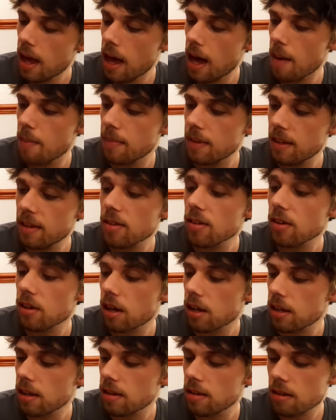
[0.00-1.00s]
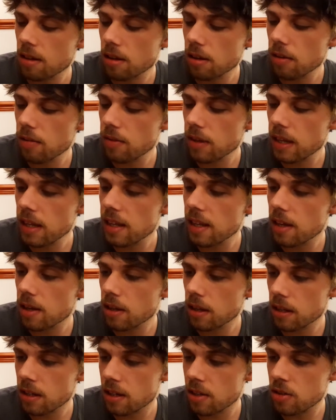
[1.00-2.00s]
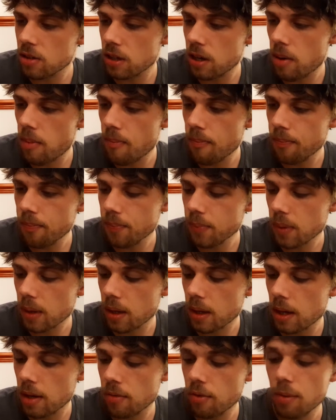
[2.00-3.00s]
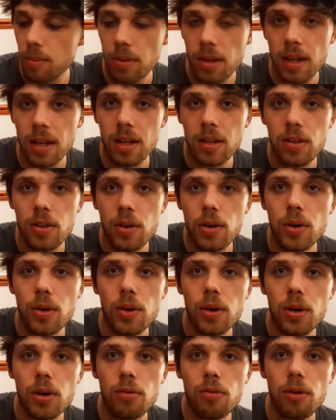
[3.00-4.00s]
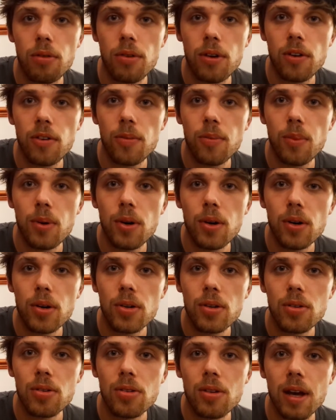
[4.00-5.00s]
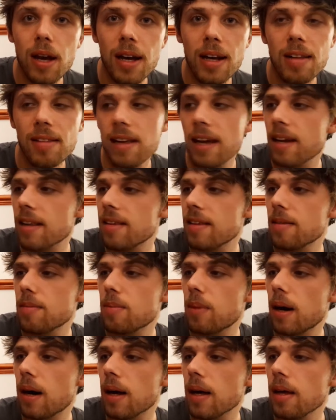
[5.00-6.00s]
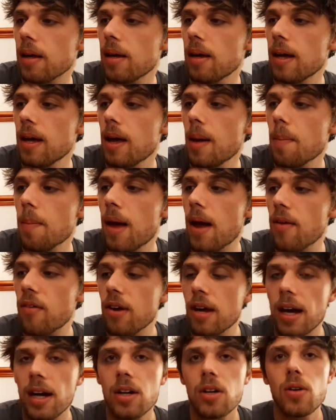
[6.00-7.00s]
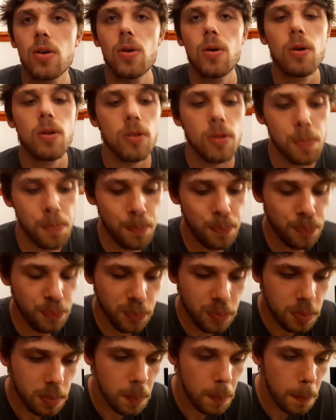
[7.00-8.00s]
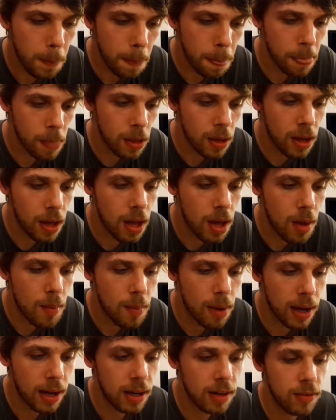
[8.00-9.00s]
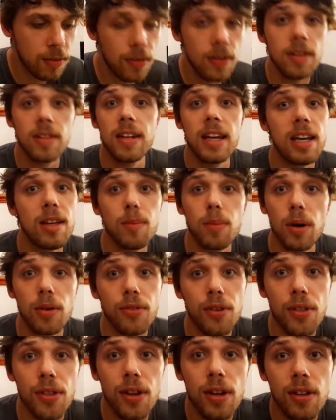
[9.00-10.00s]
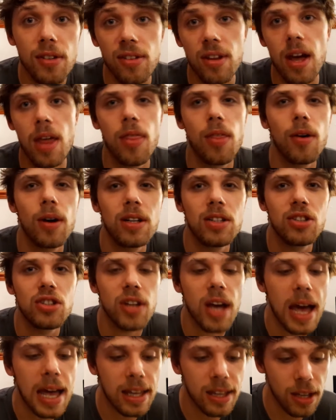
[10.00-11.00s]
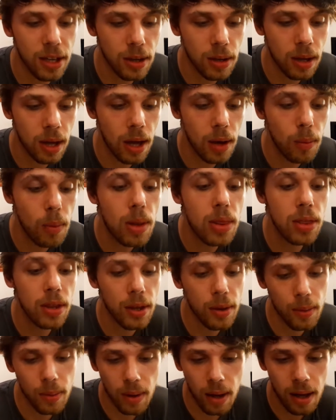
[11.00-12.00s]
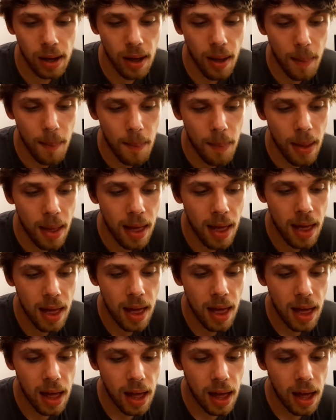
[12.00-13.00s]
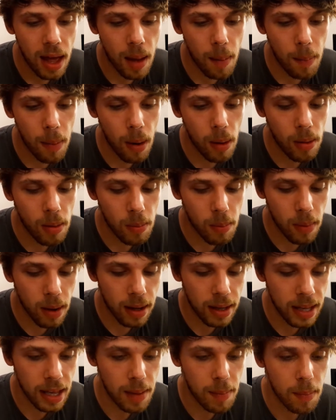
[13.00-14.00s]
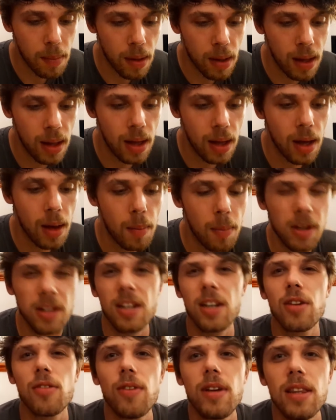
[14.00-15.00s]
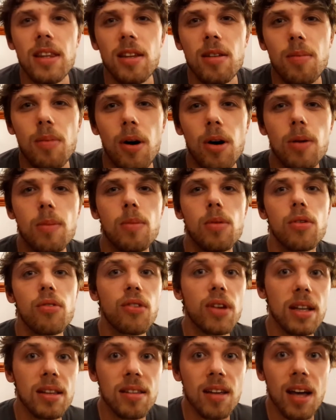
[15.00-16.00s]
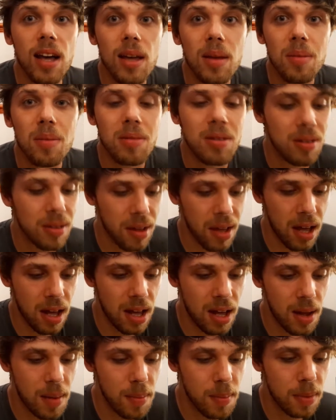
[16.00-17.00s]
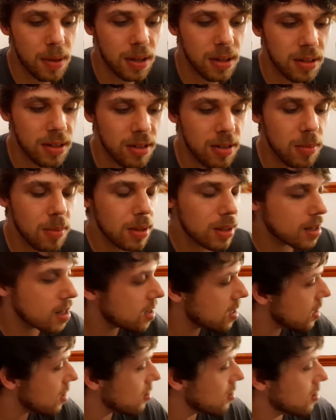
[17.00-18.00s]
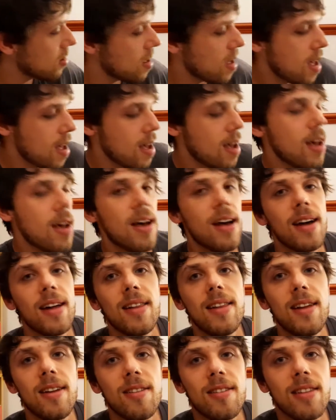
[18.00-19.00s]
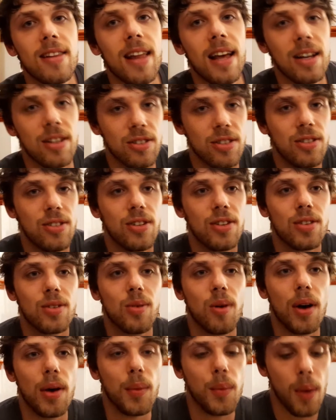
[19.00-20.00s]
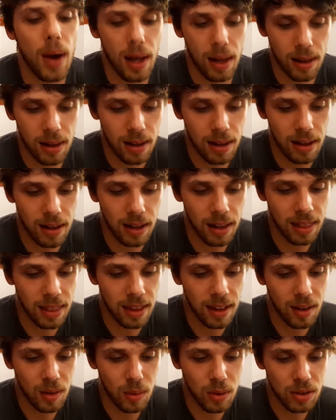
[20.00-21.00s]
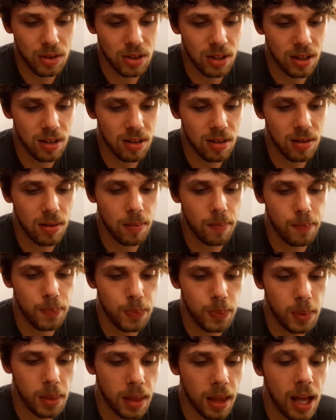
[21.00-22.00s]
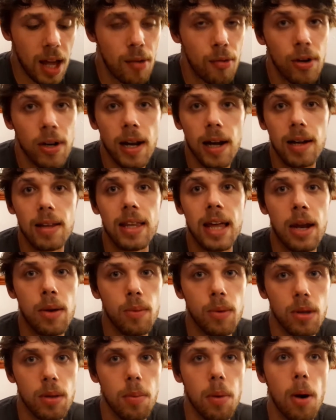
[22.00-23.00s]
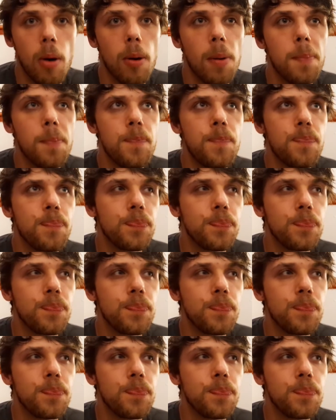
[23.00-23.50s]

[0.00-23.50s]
This is a lovely little edition from the New York Review of Books, and it's edited by Mary Ann Cause. And for today's Poetry Thursday, I thought I'd share with you a poem by him. But I'm going to read this poem three times because it's something that this little selection does quite well, I think, which is every now and then with a poem,